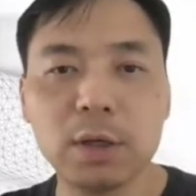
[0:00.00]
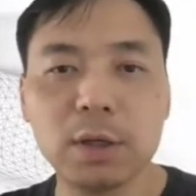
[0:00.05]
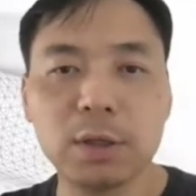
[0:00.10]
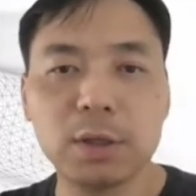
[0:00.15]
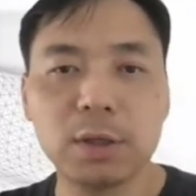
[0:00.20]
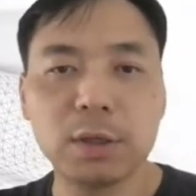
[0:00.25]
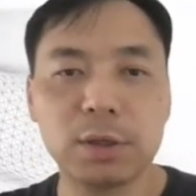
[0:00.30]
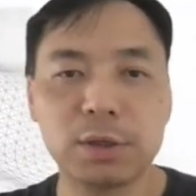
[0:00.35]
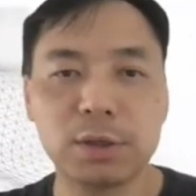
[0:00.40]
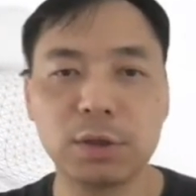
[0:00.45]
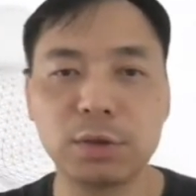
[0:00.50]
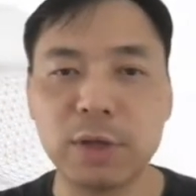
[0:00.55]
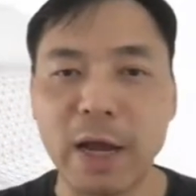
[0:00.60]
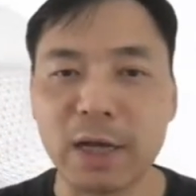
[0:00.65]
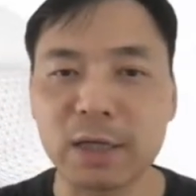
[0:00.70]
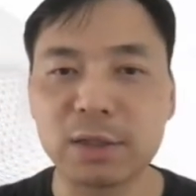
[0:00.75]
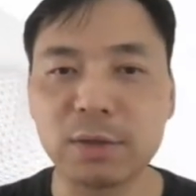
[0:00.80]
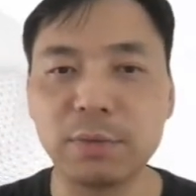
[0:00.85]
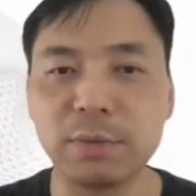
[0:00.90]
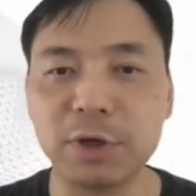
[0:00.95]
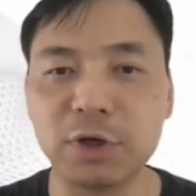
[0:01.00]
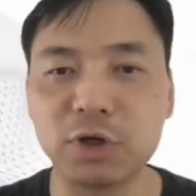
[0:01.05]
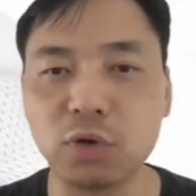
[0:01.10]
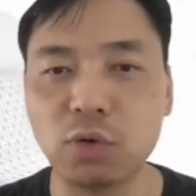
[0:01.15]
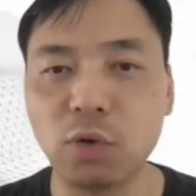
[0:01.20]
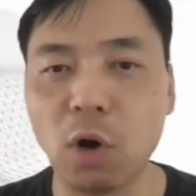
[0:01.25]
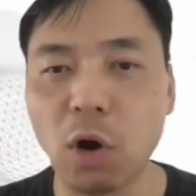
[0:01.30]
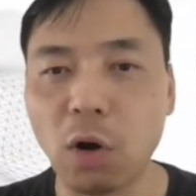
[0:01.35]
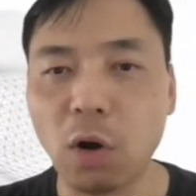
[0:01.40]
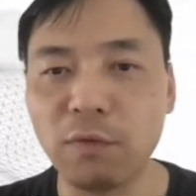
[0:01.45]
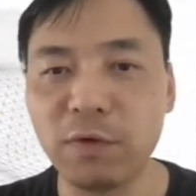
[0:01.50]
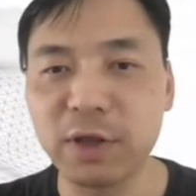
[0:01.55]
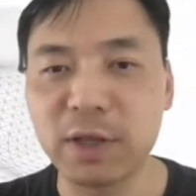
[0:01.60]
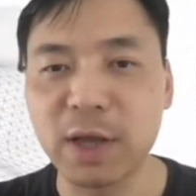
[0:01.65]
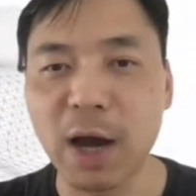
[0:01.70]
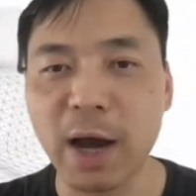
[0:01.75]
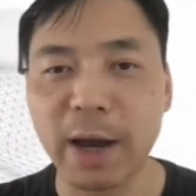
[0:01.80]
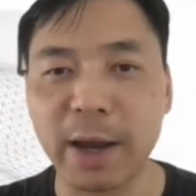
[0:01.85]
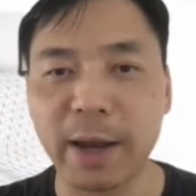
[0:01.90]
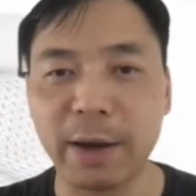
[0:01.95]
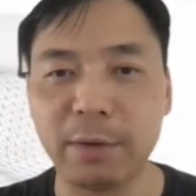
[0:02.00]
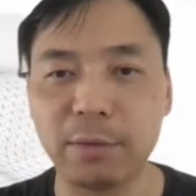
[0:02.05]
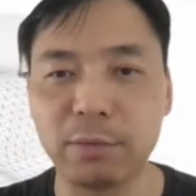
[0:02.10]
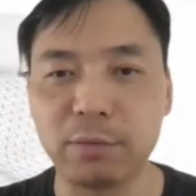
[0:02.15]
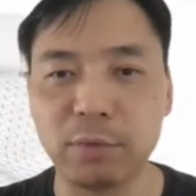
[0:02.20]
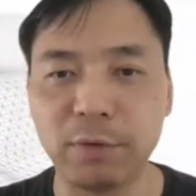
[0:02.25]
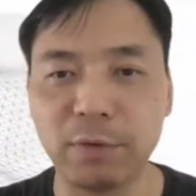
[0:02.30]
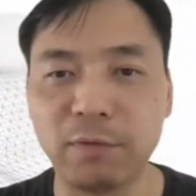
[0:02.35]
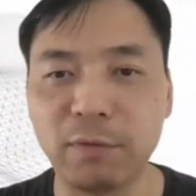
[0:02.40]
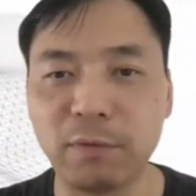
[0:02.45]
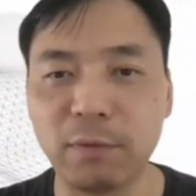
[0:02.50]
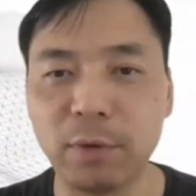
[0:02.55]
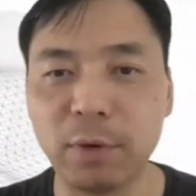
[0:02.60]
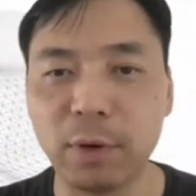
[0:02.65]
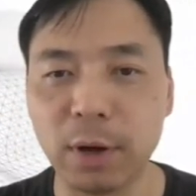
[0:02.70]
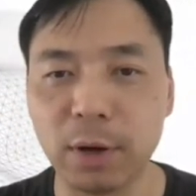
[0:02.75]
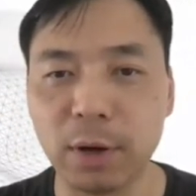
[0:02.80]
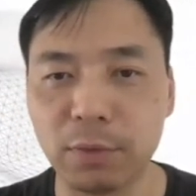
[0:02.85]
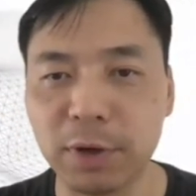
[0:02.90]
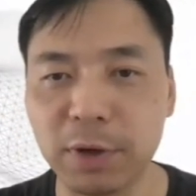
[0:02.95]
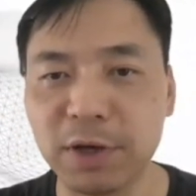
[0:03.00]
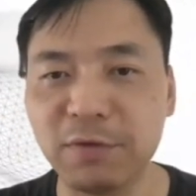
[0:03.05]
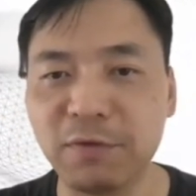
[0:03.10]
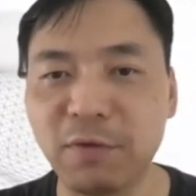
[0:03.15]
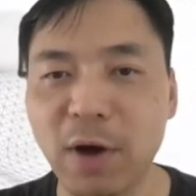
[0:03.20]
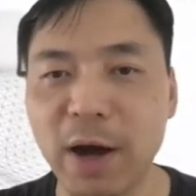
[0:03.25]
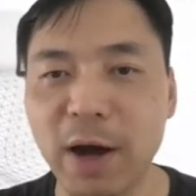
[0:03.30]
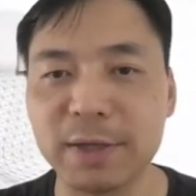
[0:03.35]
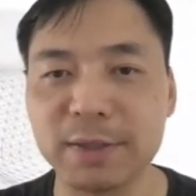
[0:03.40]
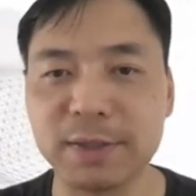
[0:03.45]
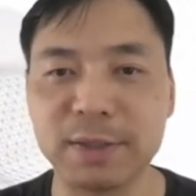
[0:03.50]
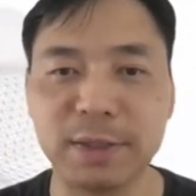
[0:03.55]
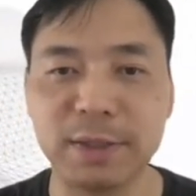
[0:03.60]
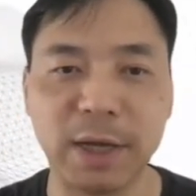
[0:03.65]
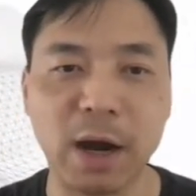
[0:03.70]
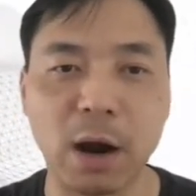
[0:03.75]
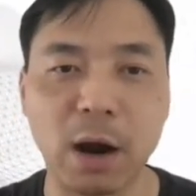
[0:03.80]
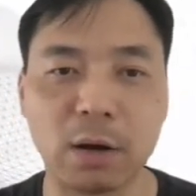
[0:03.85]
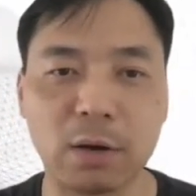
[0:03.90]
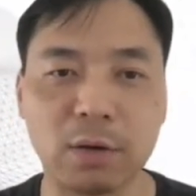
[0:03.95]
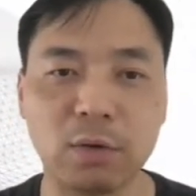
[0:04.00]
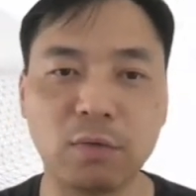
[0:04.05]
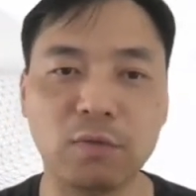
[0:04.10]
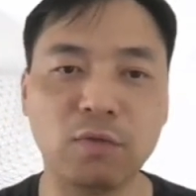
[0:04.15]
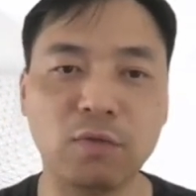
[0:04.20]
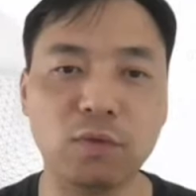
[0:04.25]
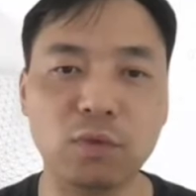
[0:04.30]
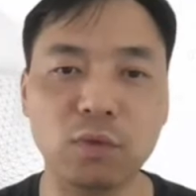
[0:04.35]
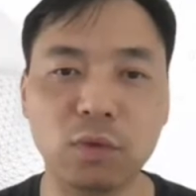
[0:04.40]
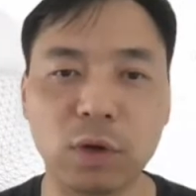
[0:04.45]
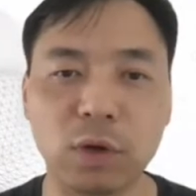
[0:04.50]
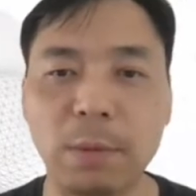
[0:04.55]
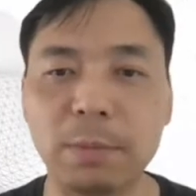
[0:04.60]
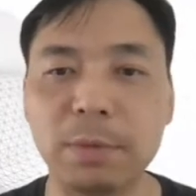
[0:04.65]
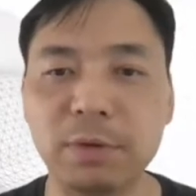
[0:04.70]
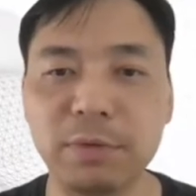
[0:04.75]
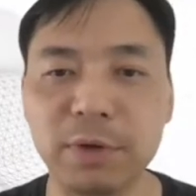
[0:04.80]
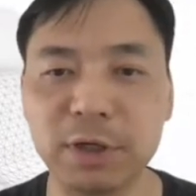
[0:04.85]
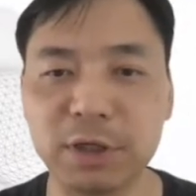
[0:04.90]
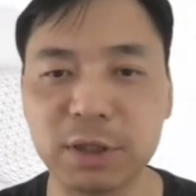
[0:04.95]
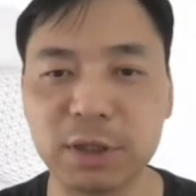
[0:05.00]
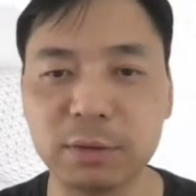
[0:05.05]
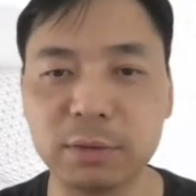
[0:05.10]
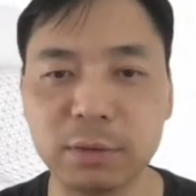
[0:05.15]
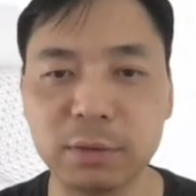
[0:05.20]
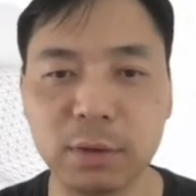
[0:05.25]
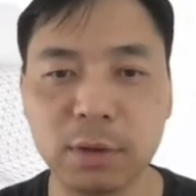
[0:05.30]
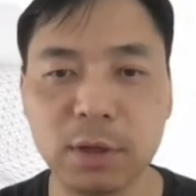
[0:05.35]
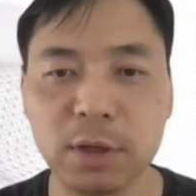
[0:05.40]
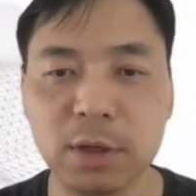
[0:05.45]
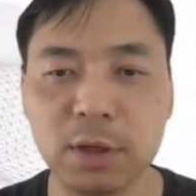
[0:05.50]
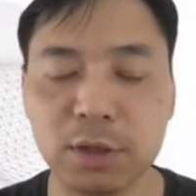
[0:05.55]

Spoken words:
So next we show how ViTAE redefines the art of computer vision.